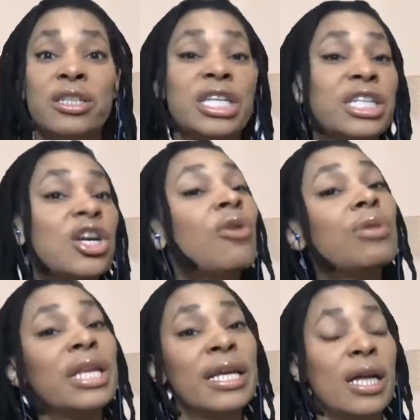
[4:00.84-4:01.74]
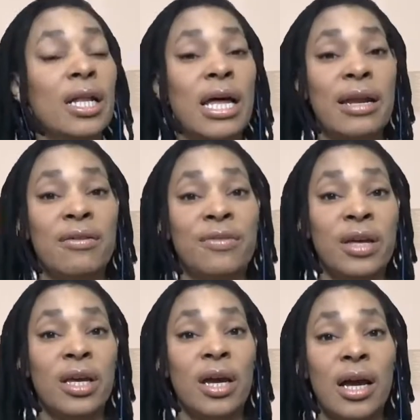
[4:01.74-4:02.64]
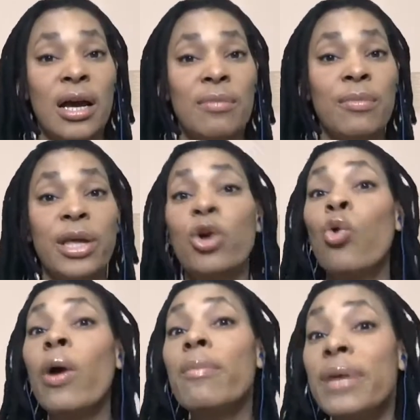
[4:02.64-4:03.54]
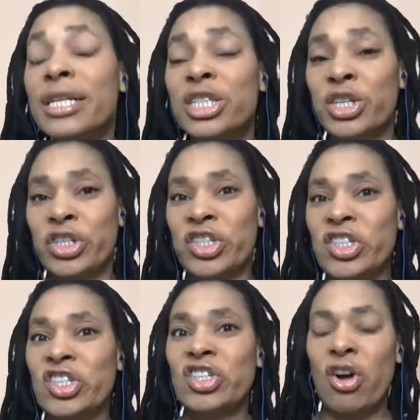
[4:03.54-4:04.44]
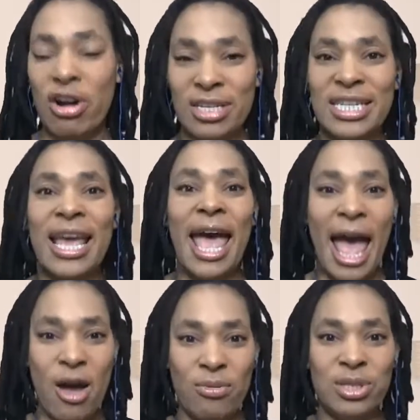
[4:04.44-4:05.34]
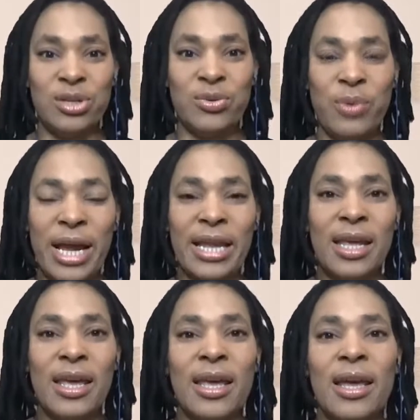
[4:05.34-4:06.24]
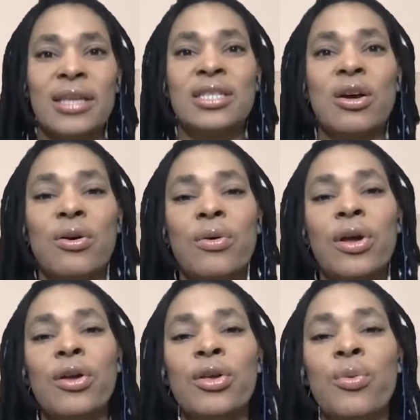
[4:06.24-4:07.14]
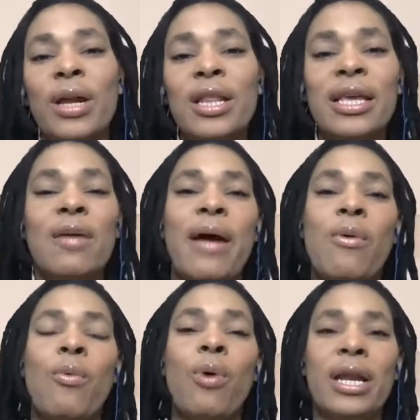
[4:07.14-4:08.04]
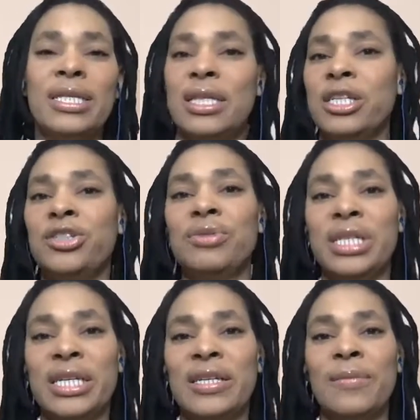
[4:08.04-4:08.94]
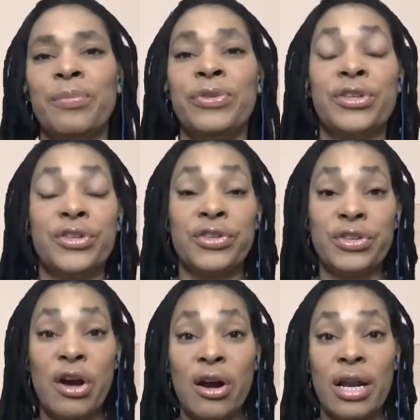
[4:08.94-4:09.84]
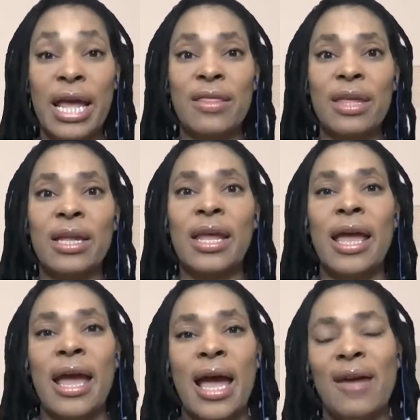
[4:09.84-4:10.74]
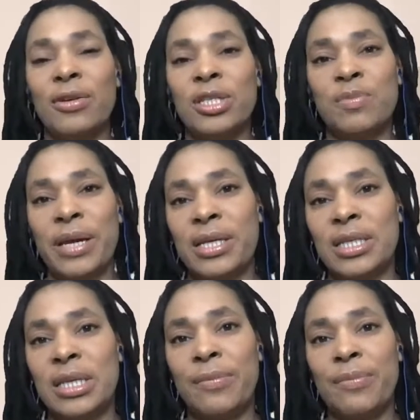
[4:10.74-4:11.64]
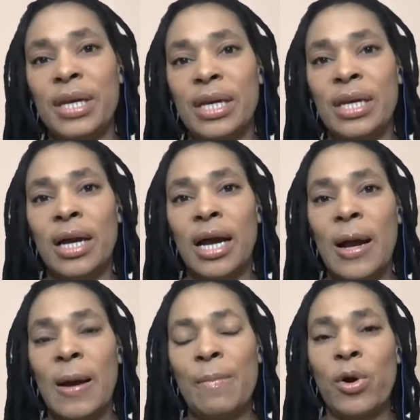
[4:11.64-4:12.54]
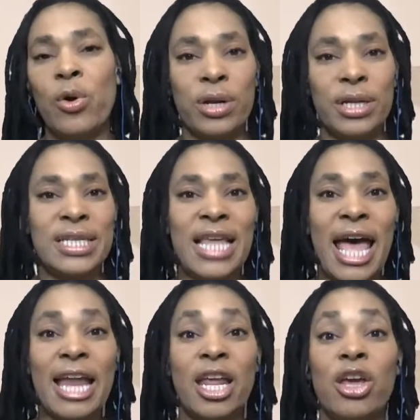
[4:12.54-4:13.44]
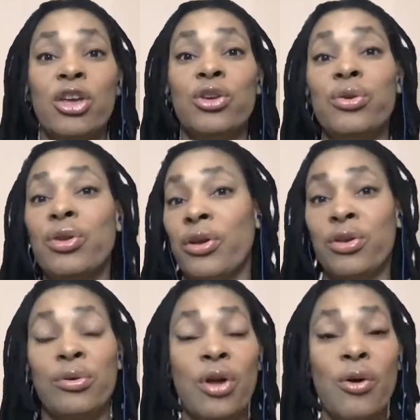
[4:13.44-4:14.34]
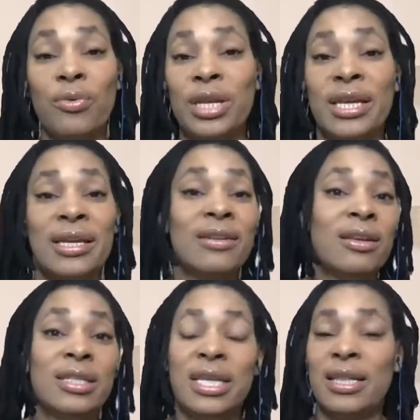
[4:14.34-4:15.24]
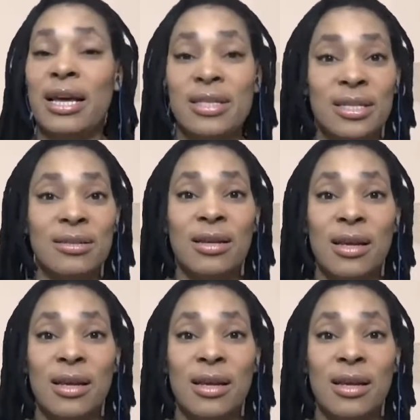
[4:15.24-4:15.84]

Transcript: that don't need a lot of equipment to start out, right? So you want to think about what is it that you need to start, and then have your space be according to that. You don't need 10,000